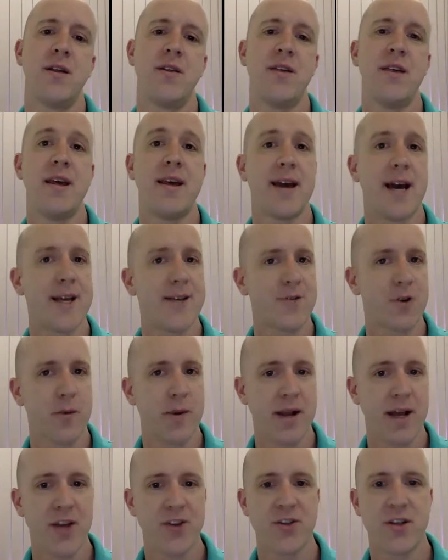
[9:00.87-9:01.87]
the case
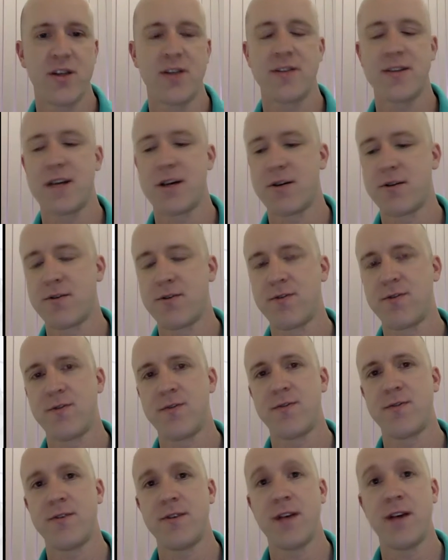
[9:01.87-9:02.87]
formulation itself,
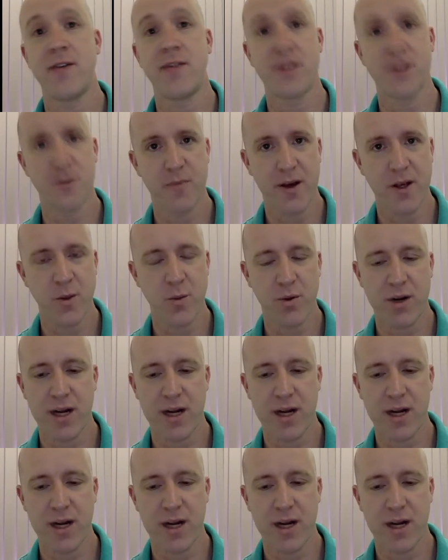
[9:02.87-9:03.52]
evidence based